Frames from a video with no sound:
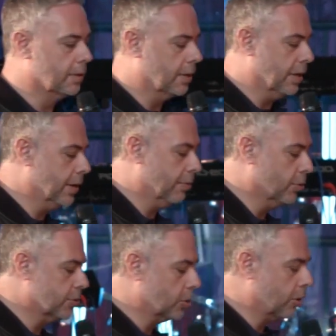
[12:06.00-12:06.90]
and that
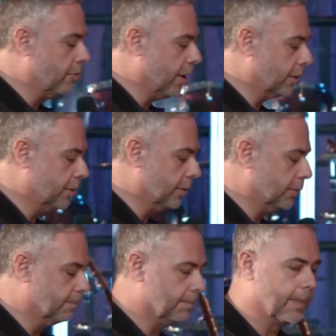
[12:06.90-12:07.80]
wasn't correct.
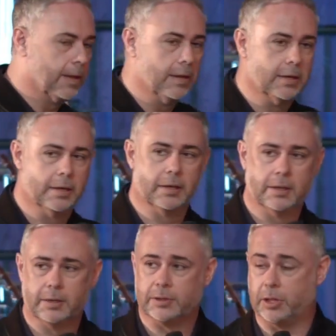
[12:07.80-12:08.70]

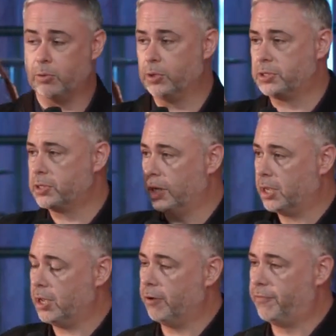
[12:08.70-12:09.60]
There was
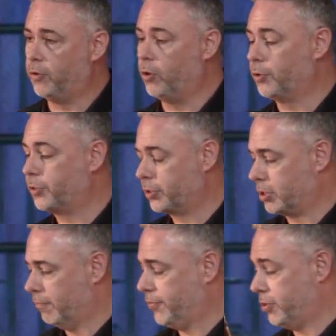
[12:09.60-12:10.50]
uh, a fourth
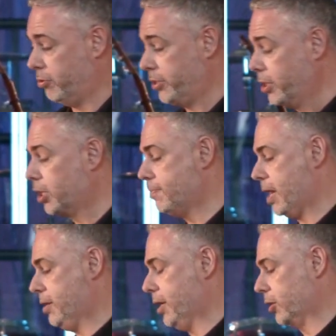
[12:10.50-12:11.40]
comforter, a younger
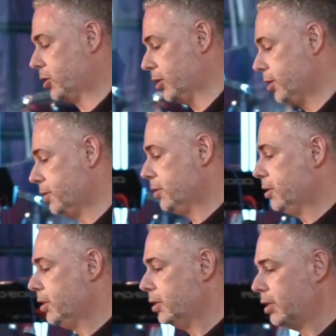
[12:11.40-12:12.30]
man actually.
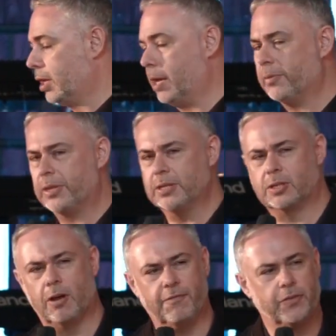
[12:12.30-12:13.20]
Um, these
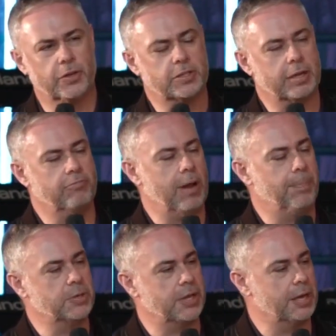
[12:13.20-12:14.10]
comforters, they
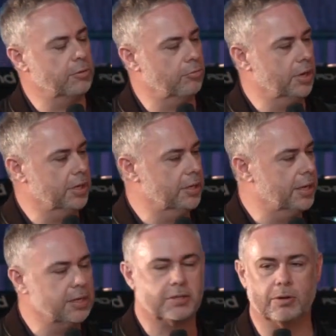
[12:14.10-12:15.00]
represent really
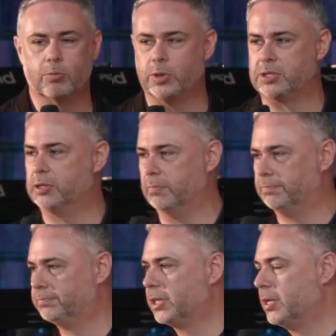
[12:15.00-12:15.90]
Eastern wisdom
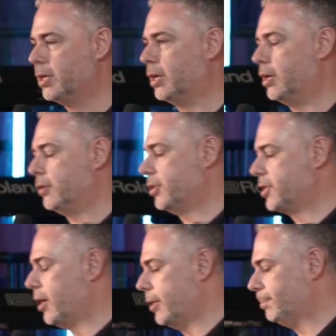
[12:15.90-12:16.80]
uh, at the
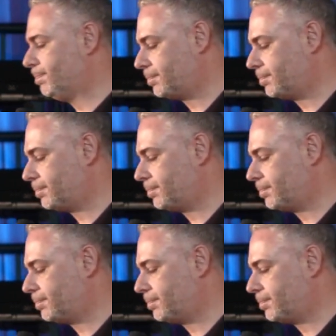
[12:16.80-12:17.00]
time,